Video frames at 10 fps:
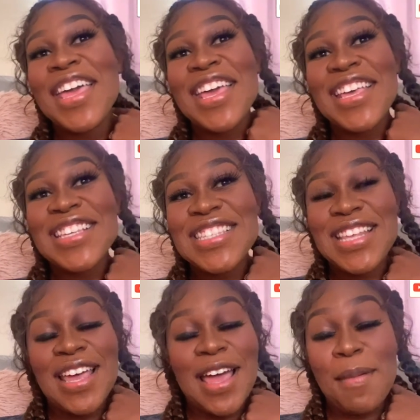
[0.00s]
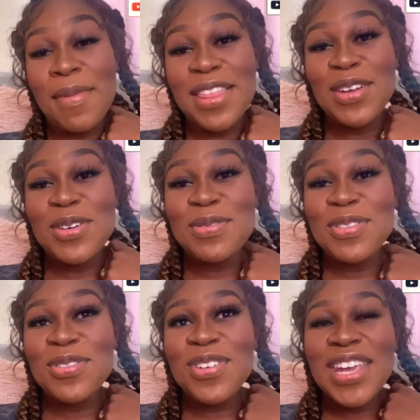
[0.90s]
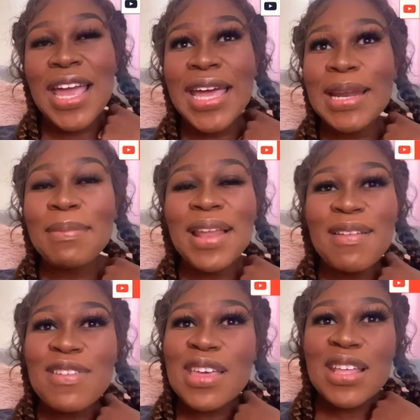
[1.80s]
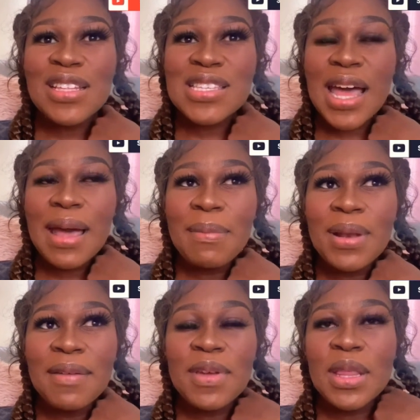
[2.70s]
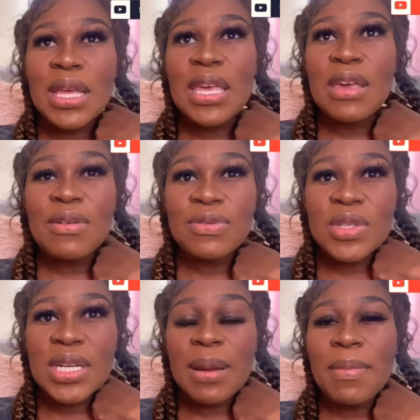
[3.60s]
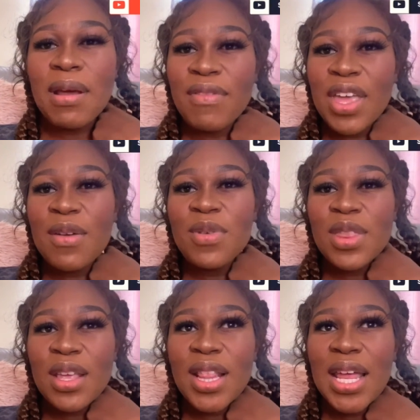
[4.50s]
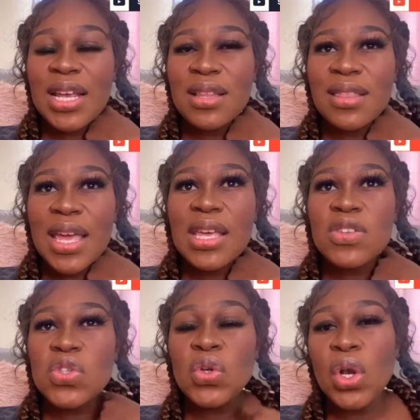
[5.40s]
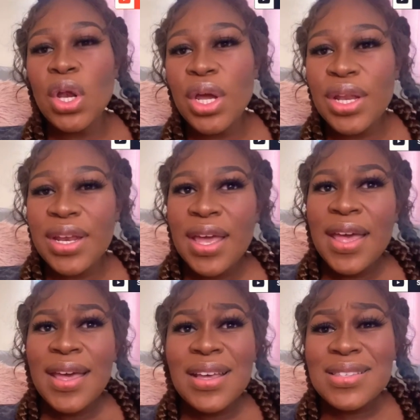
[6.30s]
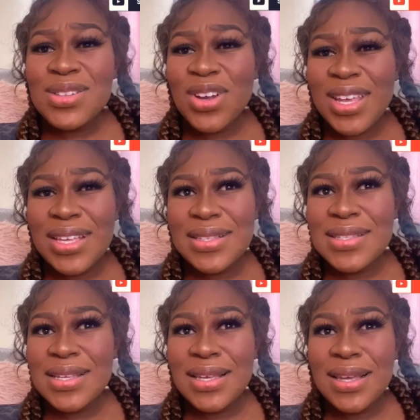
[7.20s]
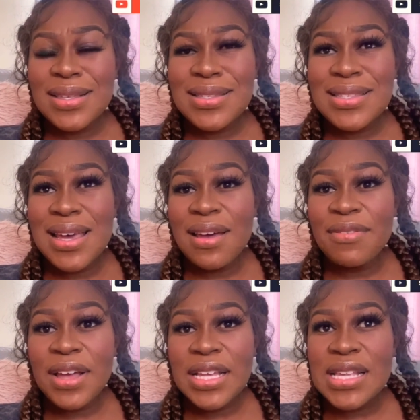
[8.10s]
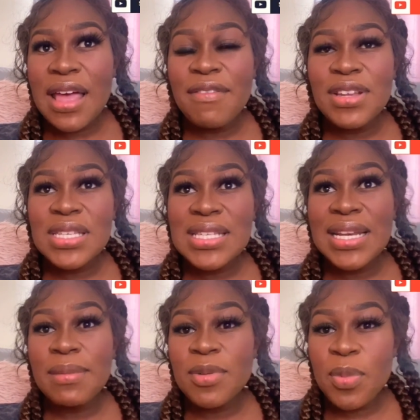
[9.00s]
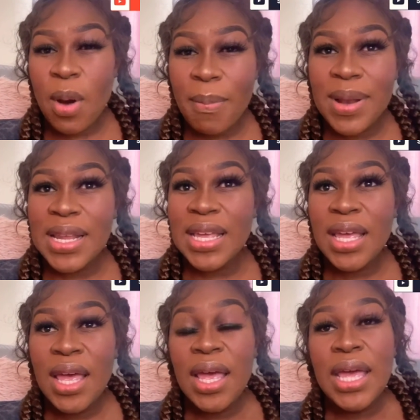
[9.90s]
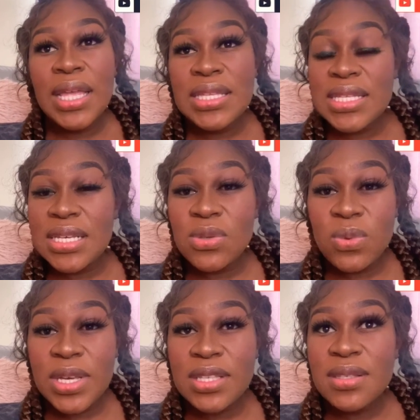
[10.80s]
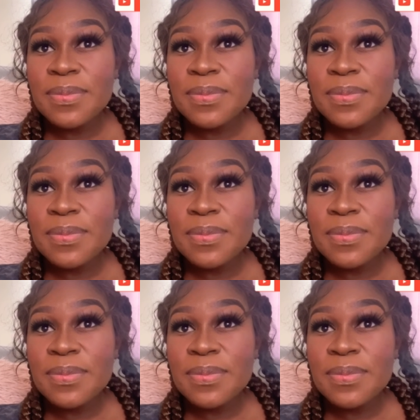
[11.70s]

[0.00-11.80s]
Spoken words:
is a mother of three, and I'm loving it. I'm loving the gift, and I'm loving everything that there is to learn. It's not easy. It's tough, guys. I haven't slept properly in 6 weeks,